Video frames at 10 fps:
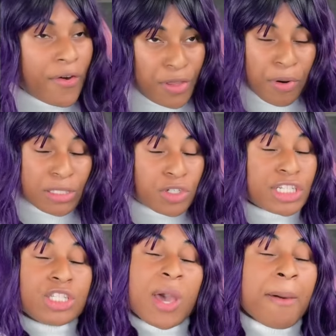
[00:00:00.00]
If the principal
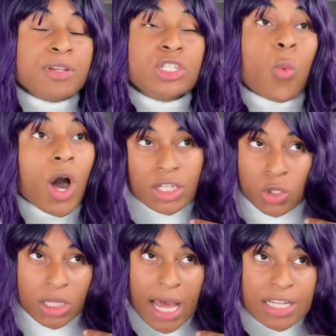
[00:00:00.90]
just so happens to walk
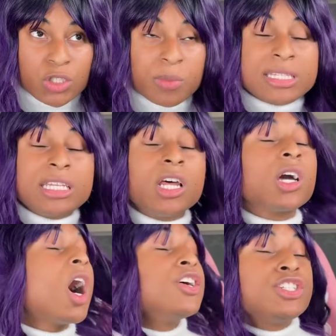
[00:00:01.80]
into the classroom and see an
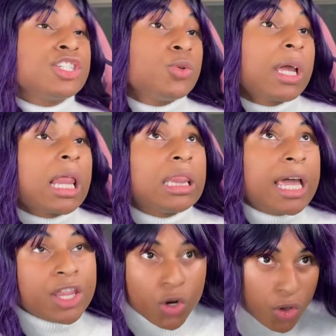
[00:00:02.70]
unconscious student
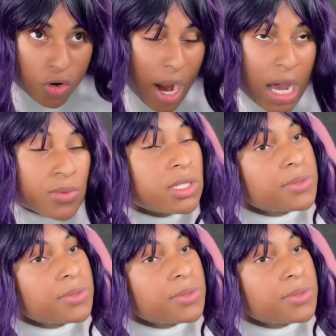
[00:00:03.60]
laying there on the ground?